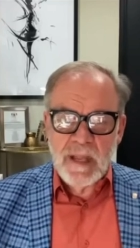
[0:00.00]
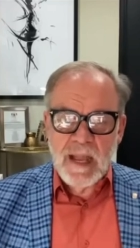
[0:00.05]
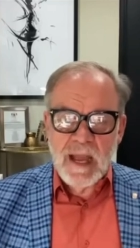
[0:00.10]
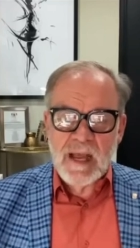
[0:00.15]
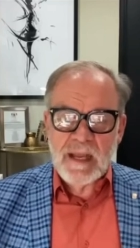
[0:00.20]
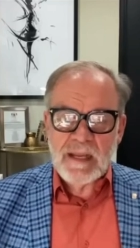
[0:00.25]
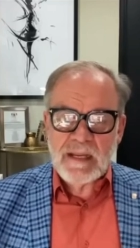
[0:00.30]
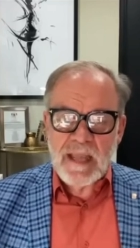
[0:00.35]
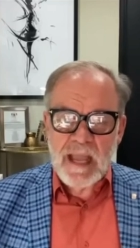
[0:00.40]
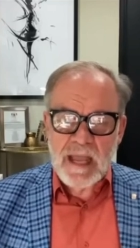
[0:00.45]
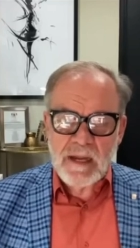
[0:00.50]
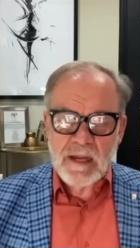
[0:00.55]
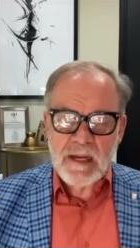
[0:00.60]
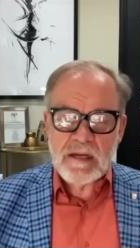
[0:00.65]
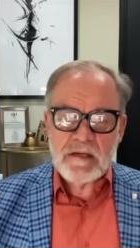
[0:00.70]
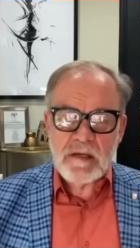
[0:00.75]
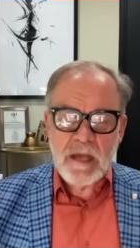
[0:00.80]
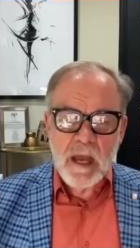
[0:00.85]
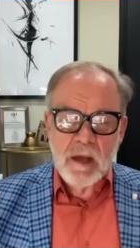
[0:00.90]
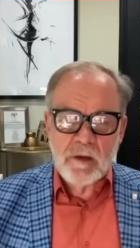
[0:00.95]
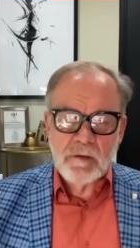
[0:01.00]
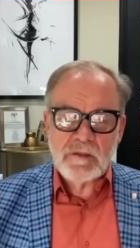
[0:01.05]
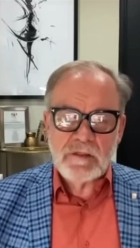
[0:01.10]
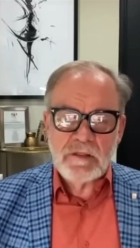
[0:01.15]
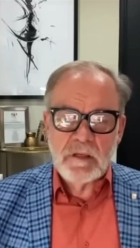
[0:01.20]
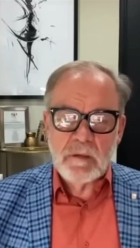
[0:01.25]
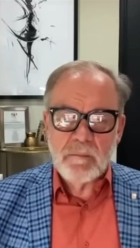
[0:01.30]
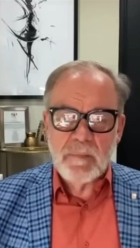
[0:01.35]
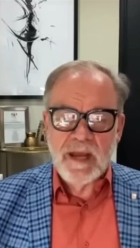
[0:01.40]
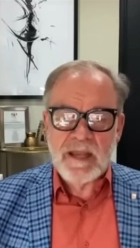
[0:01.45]
I carried
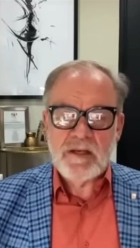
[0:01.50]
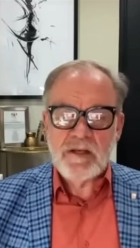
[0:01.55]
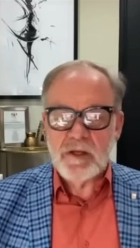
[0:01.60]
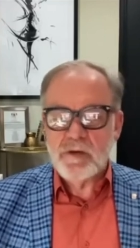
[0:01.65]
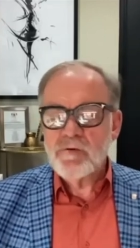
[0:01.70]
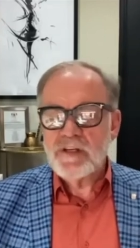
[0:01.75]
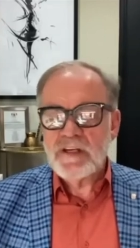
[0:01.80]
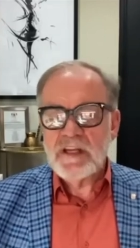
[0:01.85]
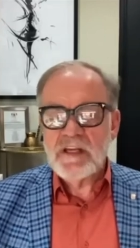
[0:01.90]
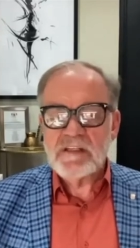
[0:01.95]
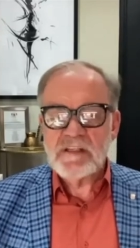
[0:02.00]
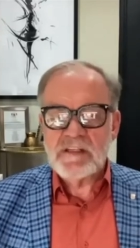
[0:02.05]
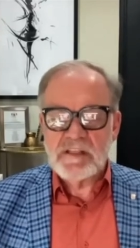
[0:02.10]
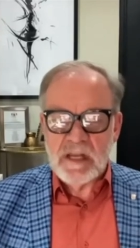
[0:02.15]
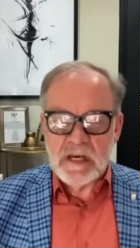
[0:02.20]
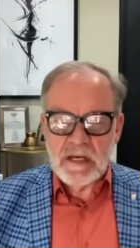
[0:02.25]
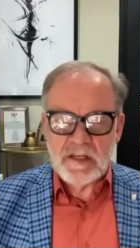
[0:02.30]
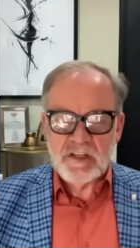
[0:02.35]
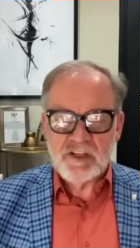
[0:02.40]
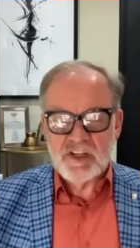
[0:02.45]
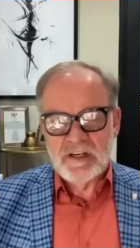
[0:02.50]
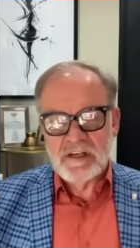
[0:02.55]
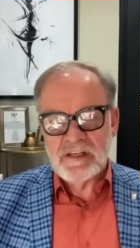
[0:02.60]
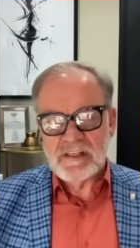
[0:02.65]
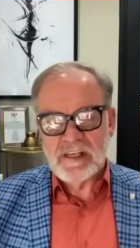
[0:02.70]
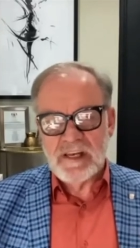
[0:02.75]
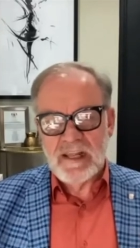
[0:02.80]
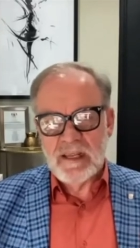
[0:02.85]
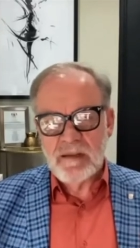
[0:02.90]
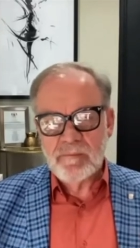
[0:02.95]
out my duties
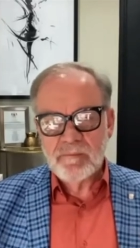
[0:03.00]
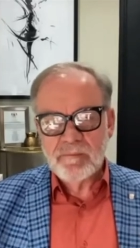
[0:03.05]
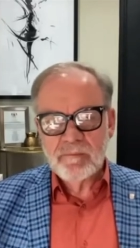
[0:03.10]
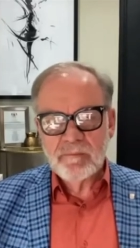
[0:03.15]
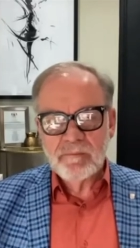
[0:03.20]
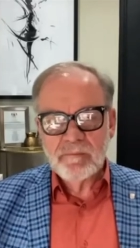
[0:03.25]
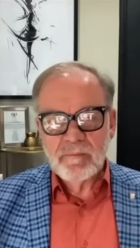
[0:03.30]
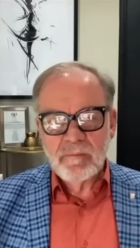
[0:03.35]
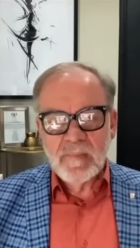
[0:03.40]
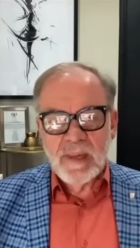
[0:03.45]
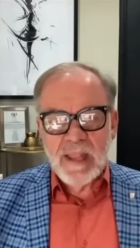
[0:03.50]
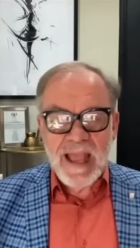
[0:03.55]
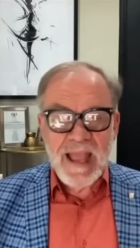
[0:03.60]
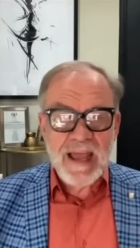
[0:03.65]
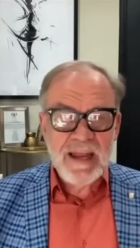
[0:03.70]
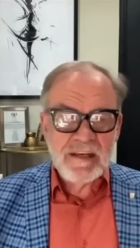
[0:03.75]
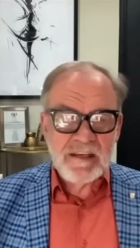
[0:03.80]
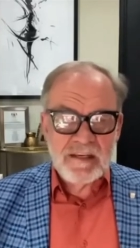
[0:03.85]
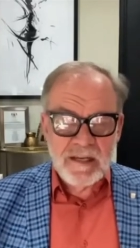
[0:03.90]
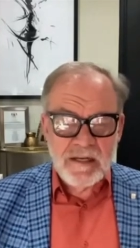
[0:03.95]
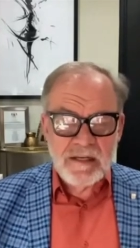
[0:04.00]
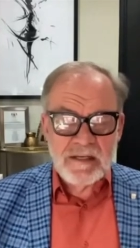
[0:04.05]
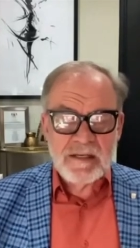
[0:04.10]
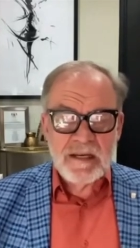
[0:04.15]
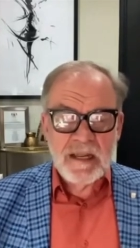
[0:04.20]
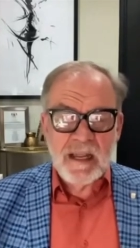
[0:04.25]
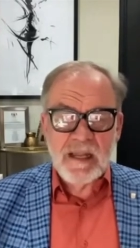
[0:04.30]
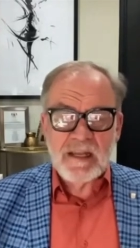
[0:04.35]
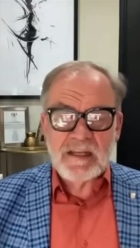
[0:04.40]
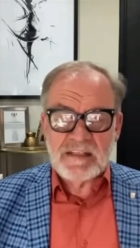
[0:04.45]
diligently and
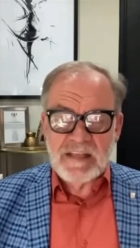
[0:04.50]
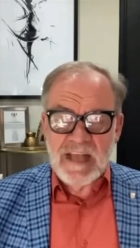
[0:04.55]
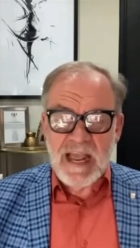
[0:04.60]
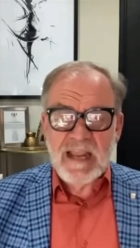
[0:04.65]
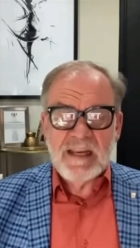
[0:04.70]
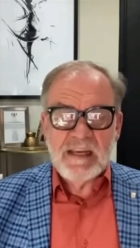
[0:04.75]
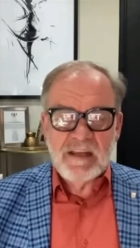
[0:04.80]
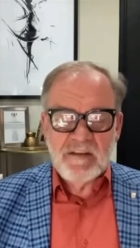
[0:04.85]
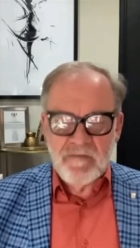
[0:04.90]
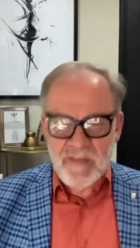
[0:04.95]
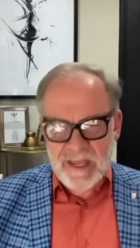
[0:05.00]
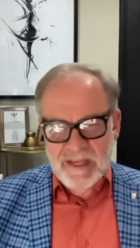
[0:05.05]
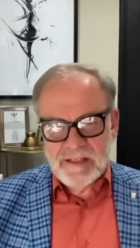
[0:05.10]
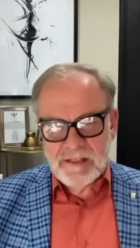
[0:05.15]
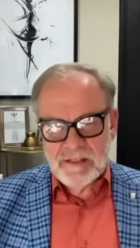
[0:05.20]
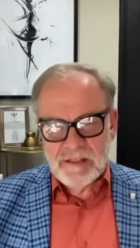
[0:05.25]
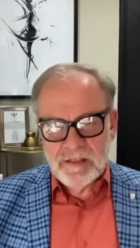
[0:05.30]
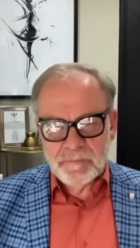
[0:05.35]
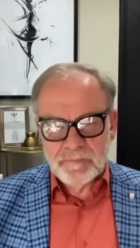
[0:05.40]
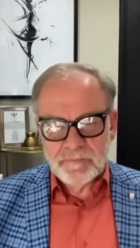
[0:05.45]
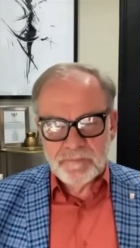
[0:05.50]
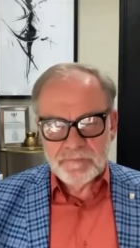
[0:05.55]
did exactly that.